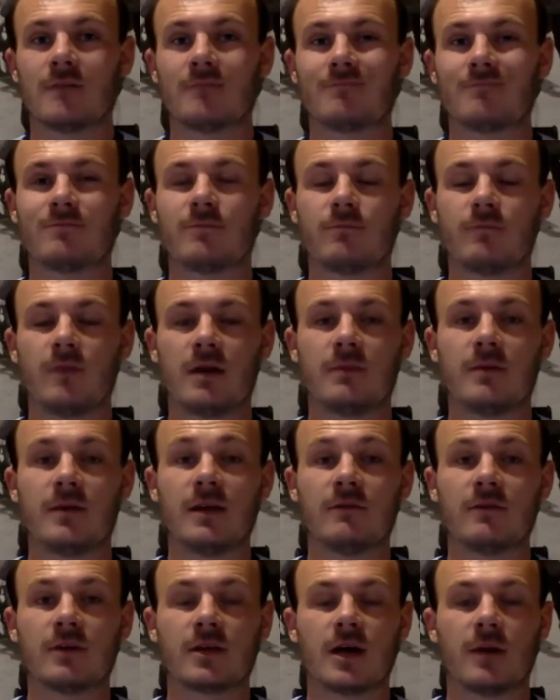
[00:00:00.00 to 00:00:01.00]
maybe
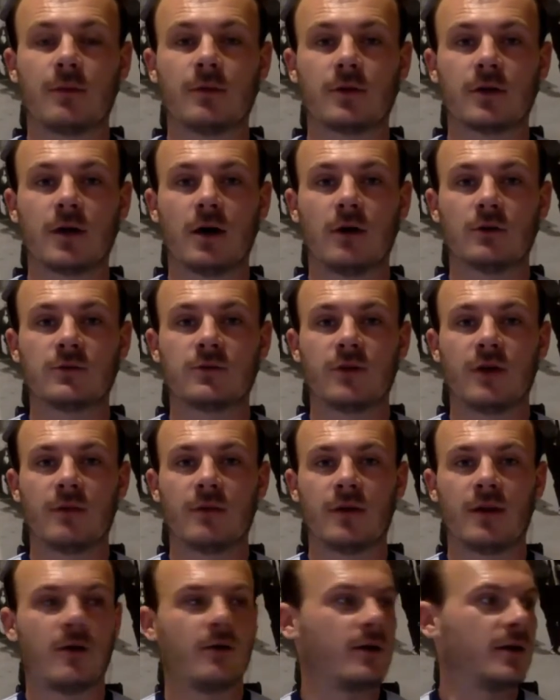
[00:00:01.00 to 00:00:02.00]
even a couple of goals for him.
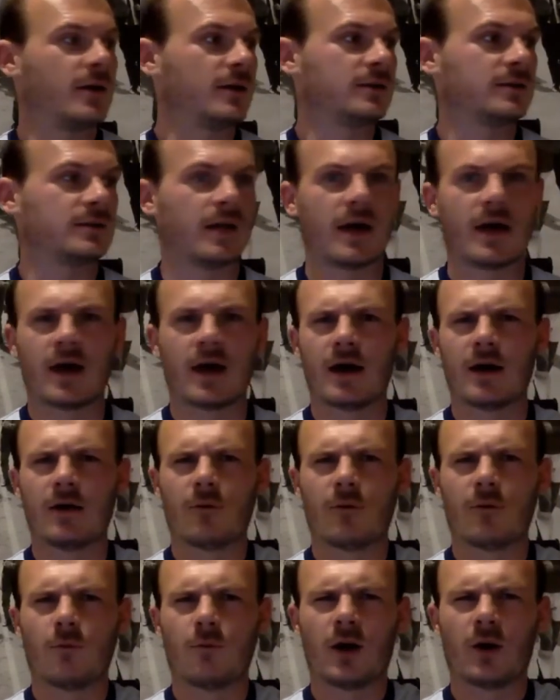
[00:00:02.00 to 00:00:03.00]
I know he's
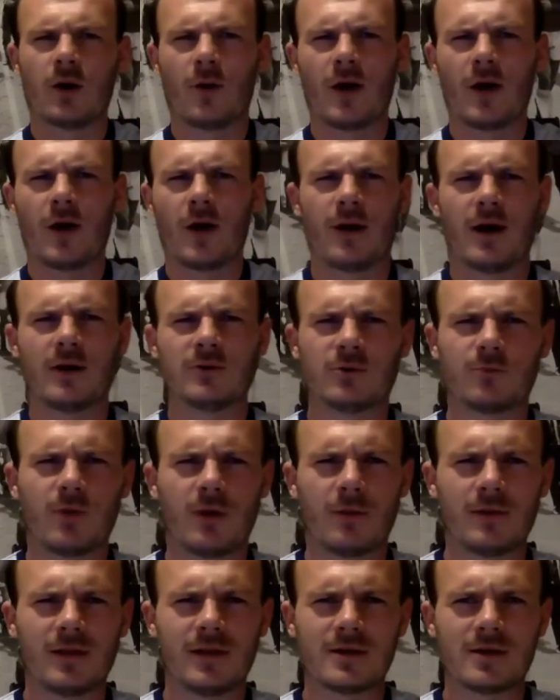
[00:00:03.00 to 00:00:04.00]
one away from 100
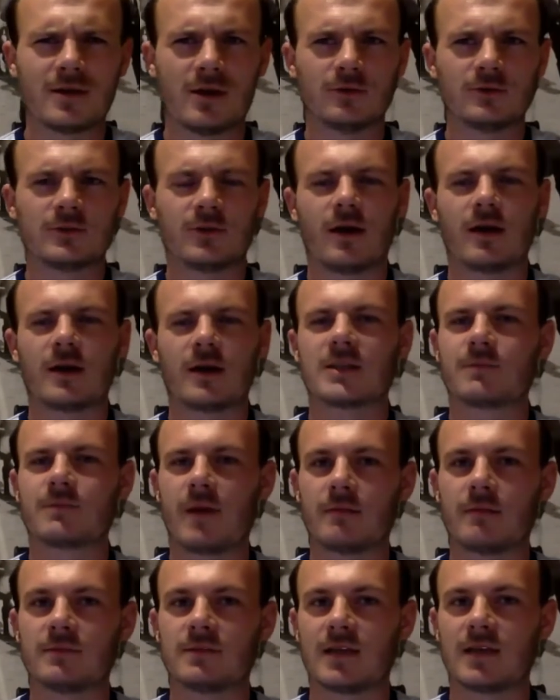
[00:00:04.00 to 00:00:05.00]
Premier League goals, so I'd
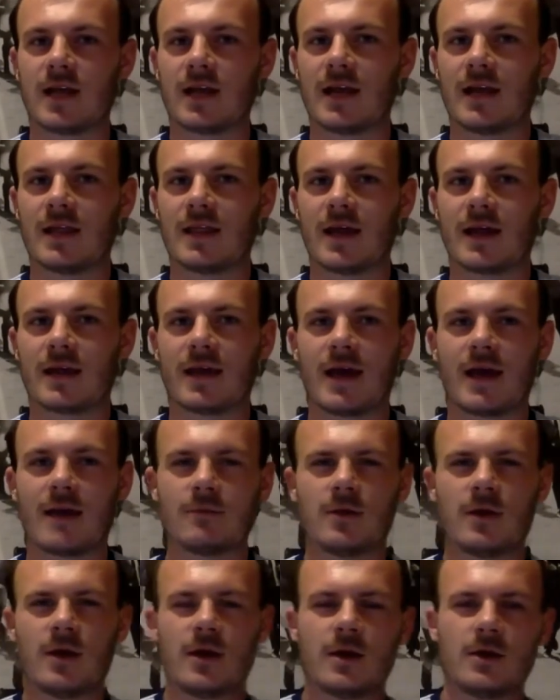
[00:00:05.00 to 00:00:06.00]
expect him to get it in that game.
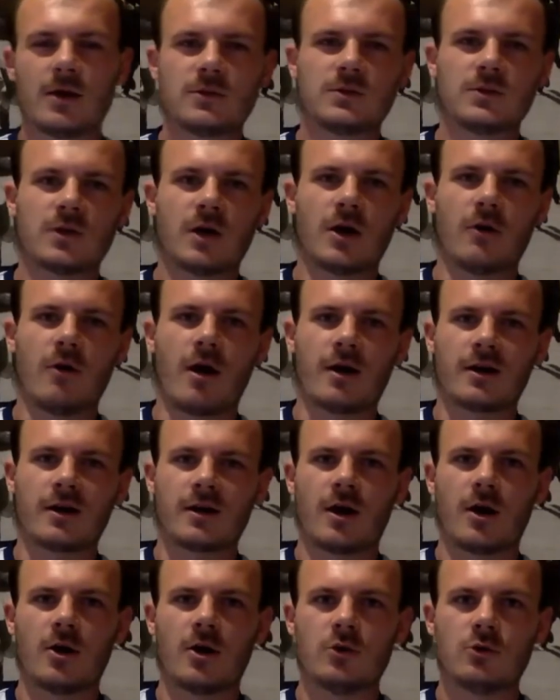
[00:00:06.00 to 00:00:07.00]
So I'm going to
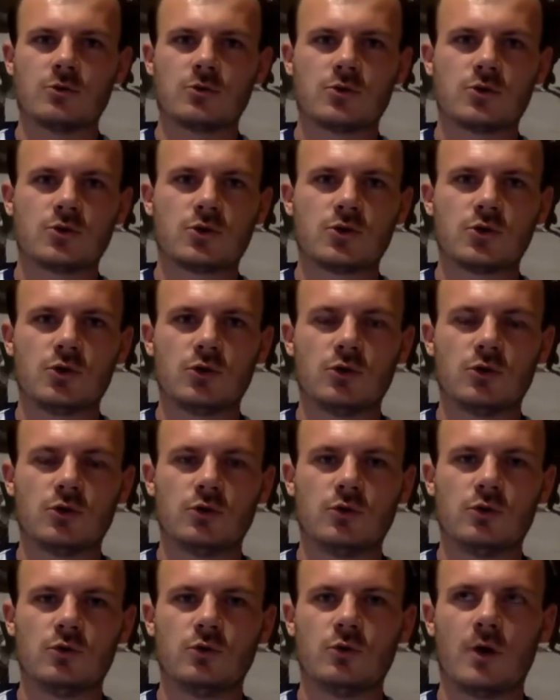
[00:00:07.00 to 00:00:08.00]
go
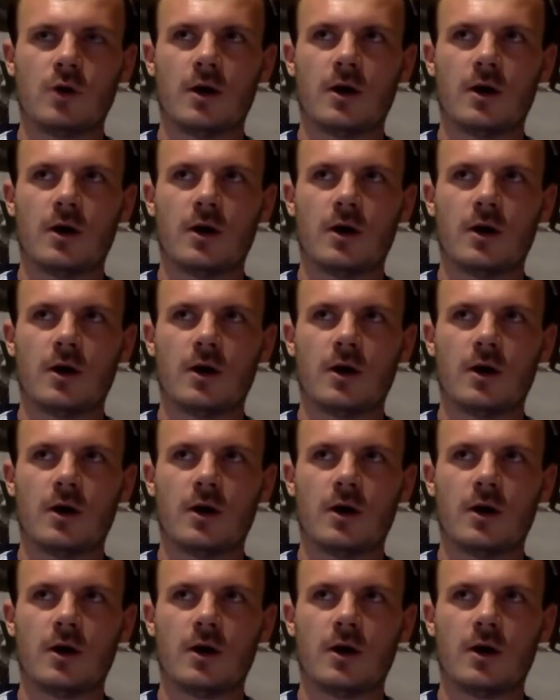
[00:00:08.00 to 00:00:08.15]
2-1,